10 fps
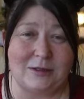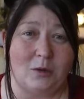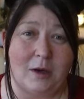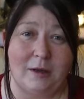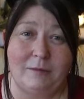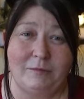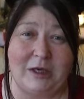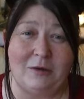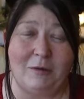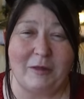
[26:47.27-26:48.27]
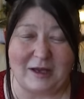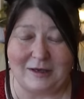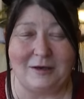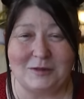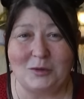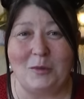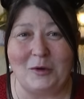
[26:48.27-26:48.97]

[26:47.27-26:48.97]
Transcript: So, you know, thank you so